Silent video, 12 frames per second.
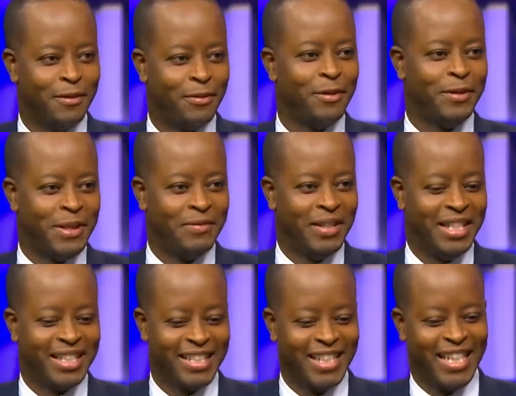in 15
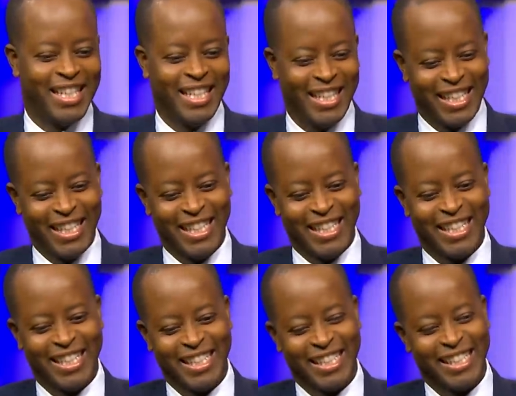minutes.
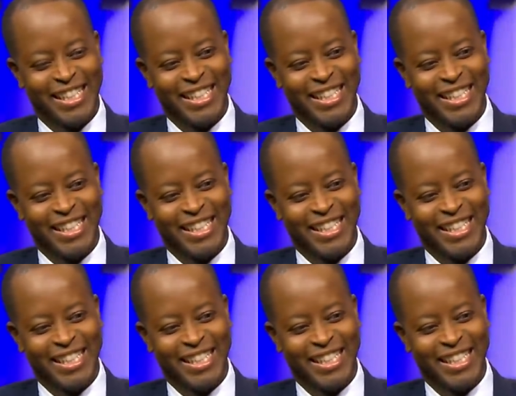Gotcha.